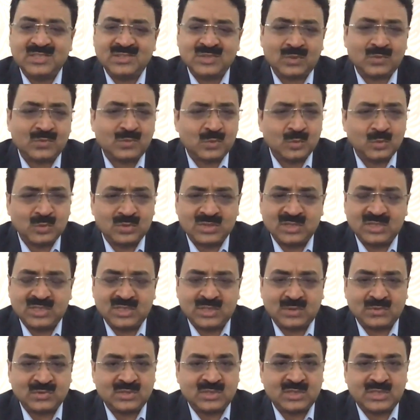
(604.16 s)
of two three
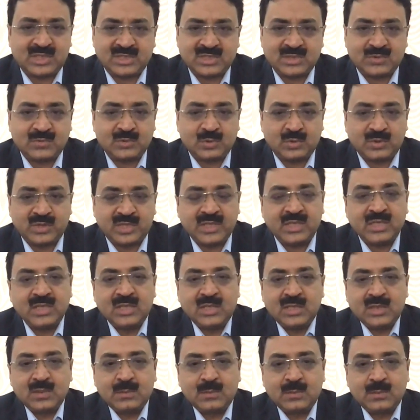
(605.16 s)
thousand as of today,
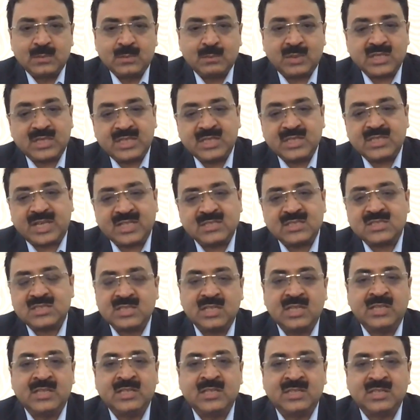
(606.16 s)
but it has
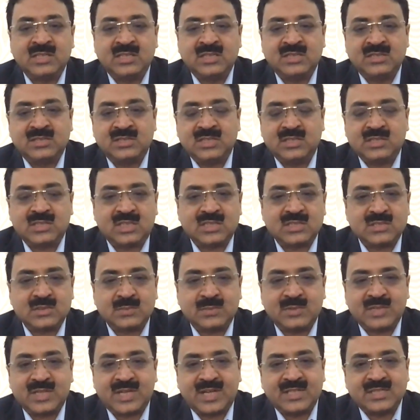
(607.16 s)
still increased. The
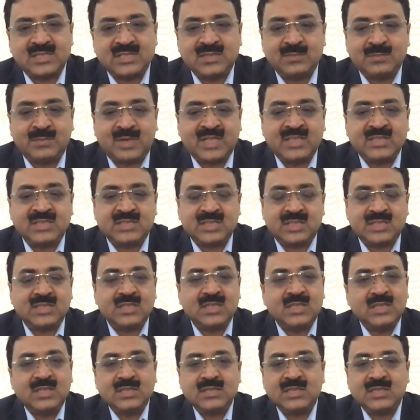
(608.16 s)
customer has the
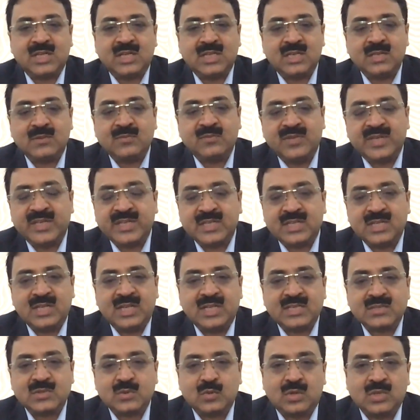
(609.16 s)
mindset that a
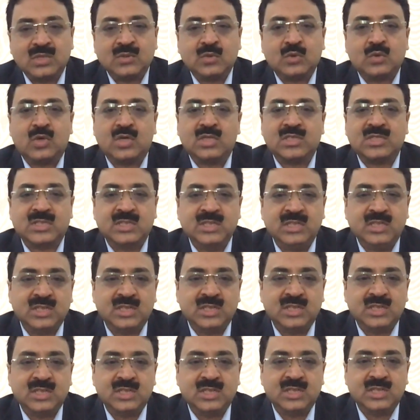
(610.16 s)
vehicle has gone
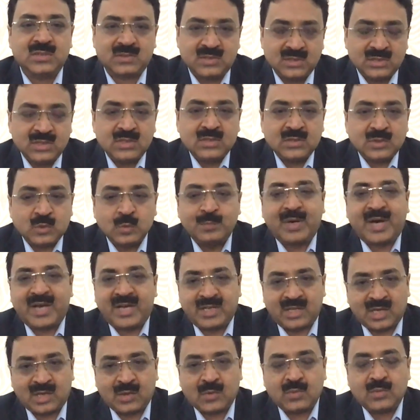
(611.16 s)
costlier to
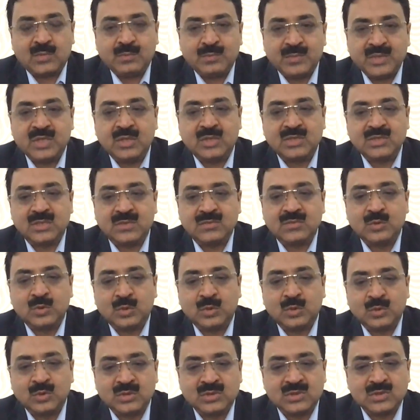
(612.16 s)
buy now because of
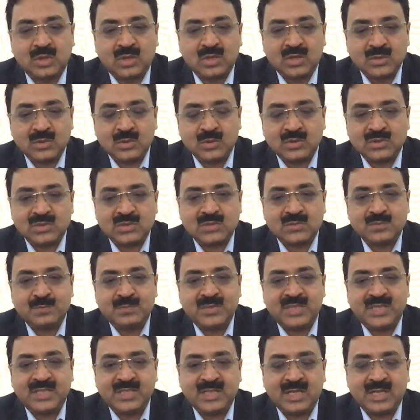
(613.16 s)
those all those
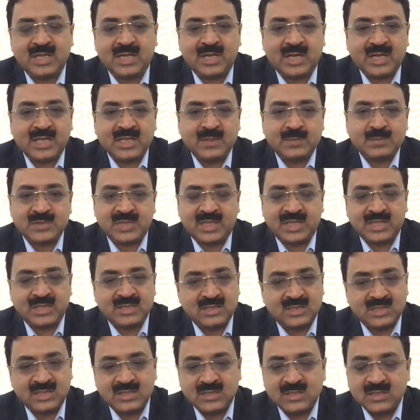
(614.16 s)
media hypes
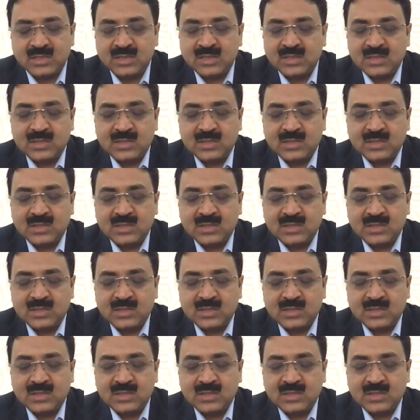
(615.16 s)
and the